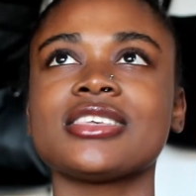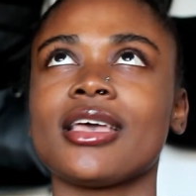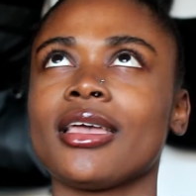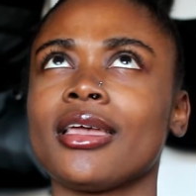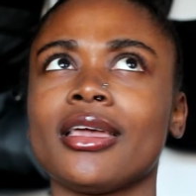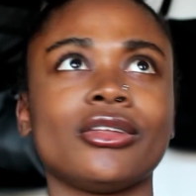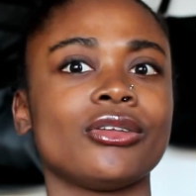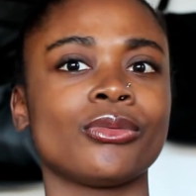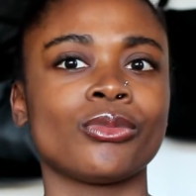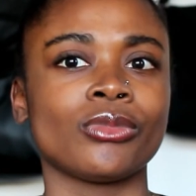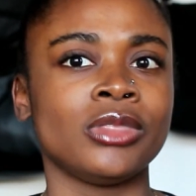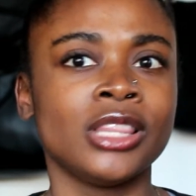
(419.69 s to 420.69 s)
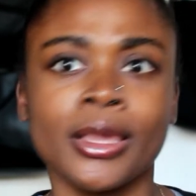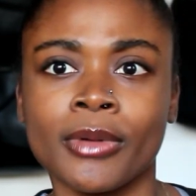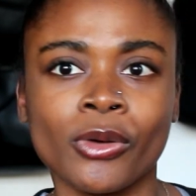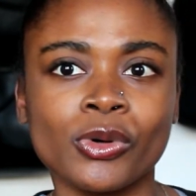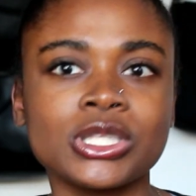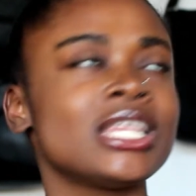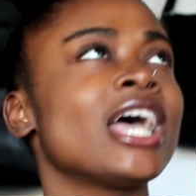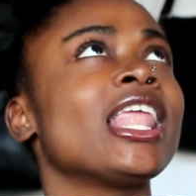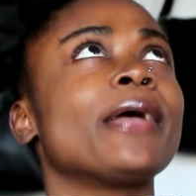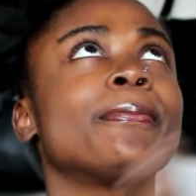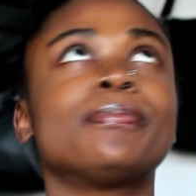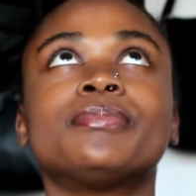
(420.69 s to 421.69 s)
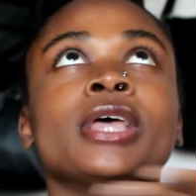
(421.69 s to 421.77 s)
and lemon water diet, like